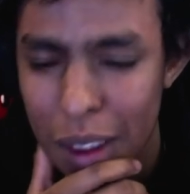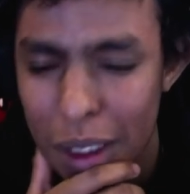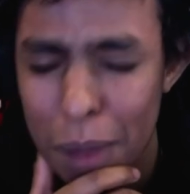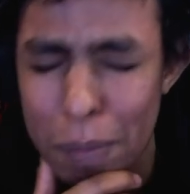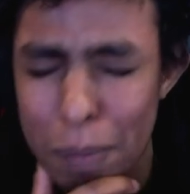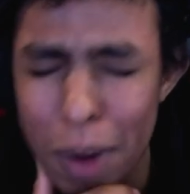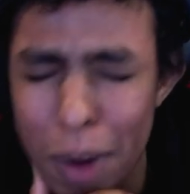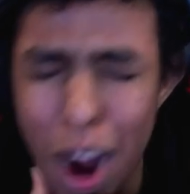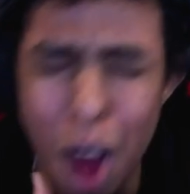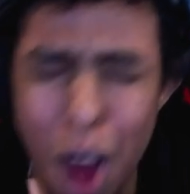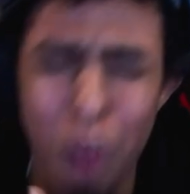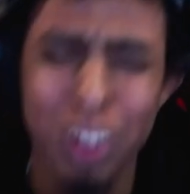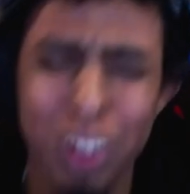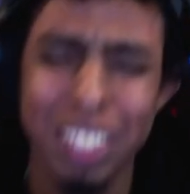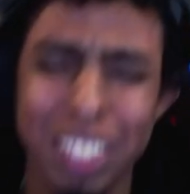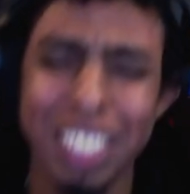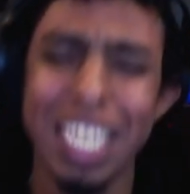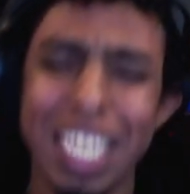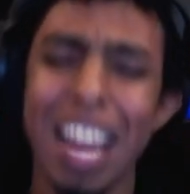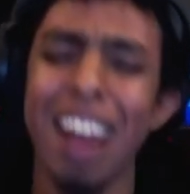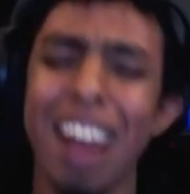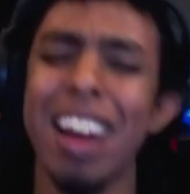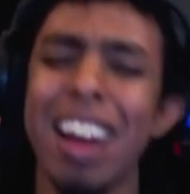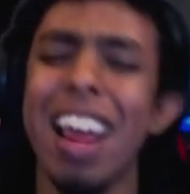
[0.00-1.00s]
Bro, she
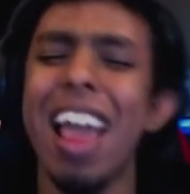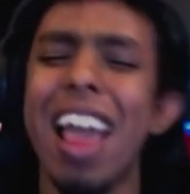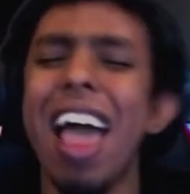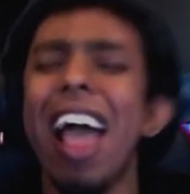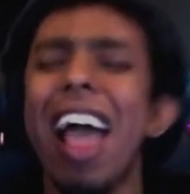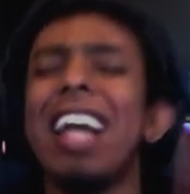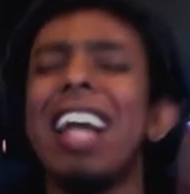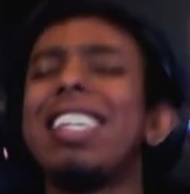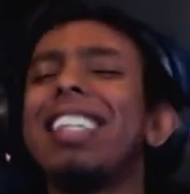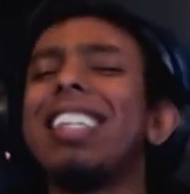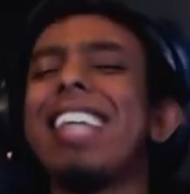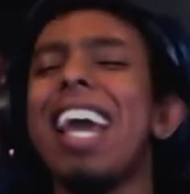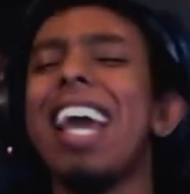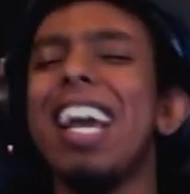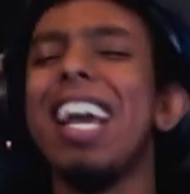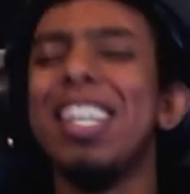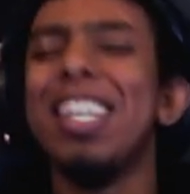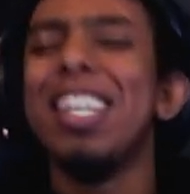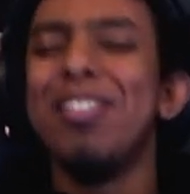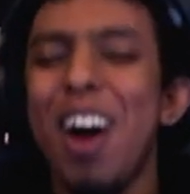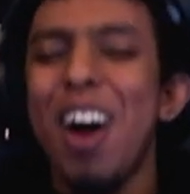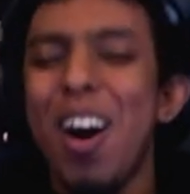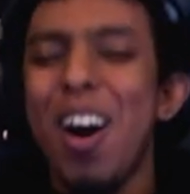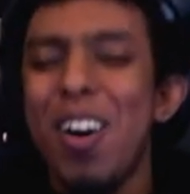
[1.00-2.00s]
had X Games
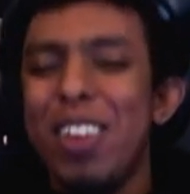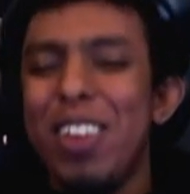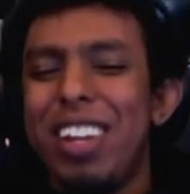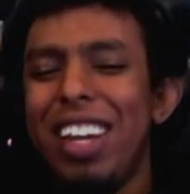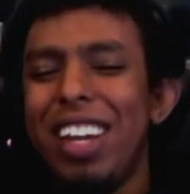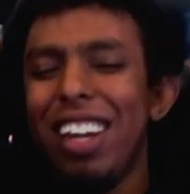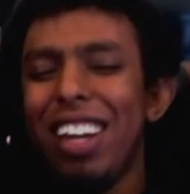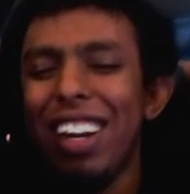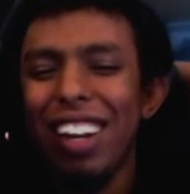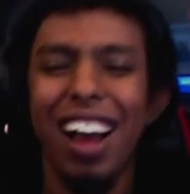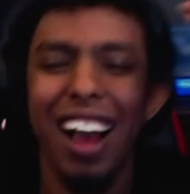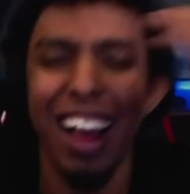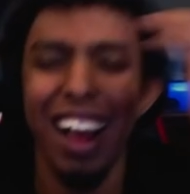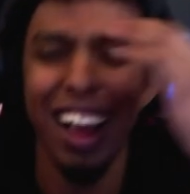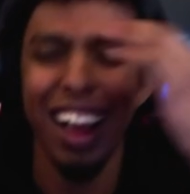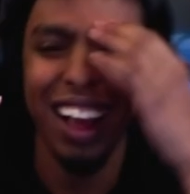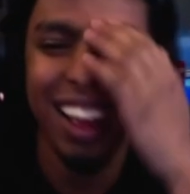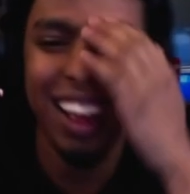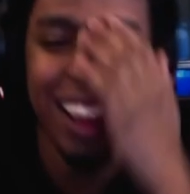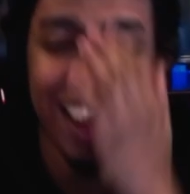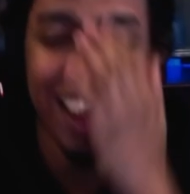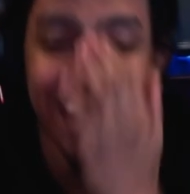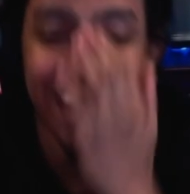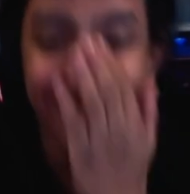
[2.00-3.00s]
mode!
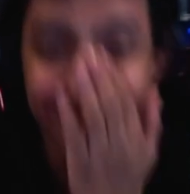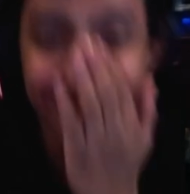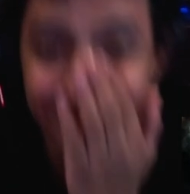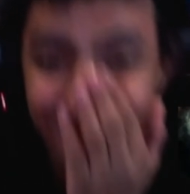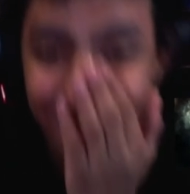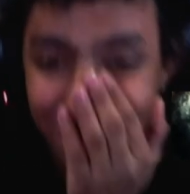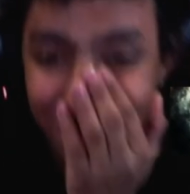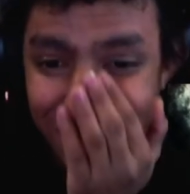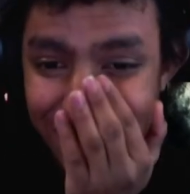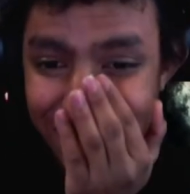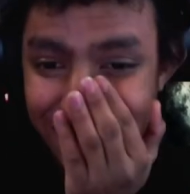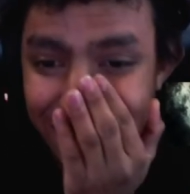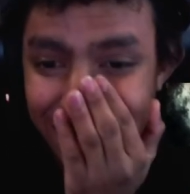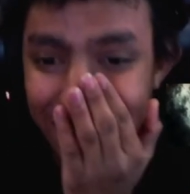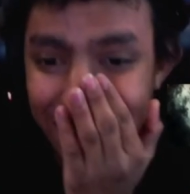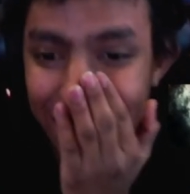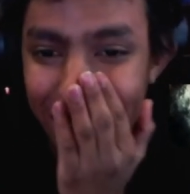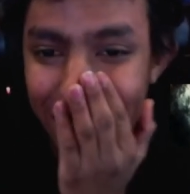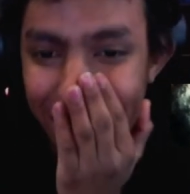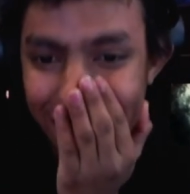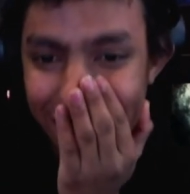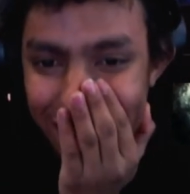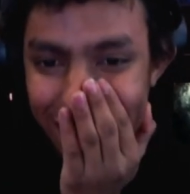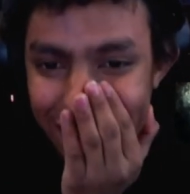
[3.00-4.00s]

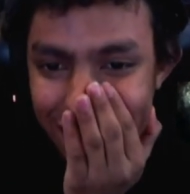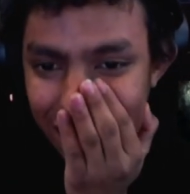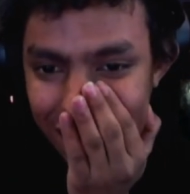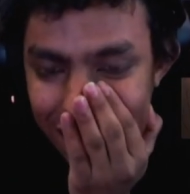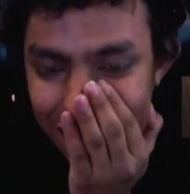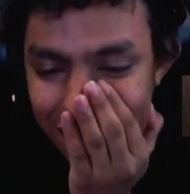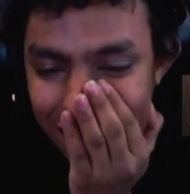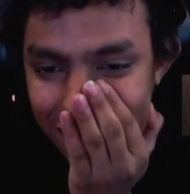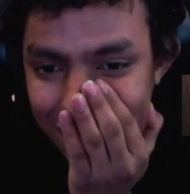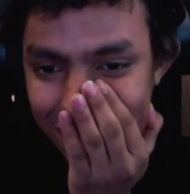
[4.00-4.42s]
Oh my god!